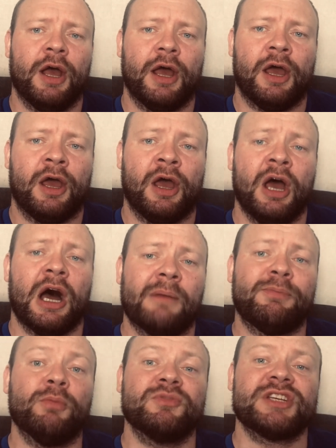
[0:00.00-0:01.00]
I
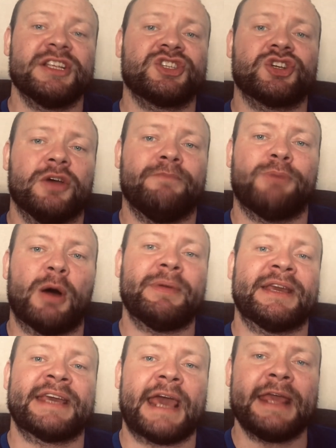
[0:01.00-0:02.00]
bumped into
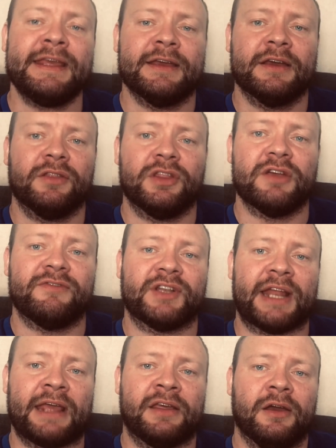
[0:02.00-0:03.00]
Bobby K the other
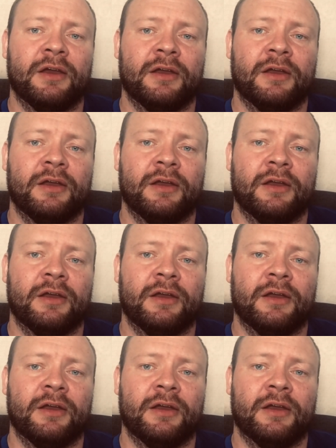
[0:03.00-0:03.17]
day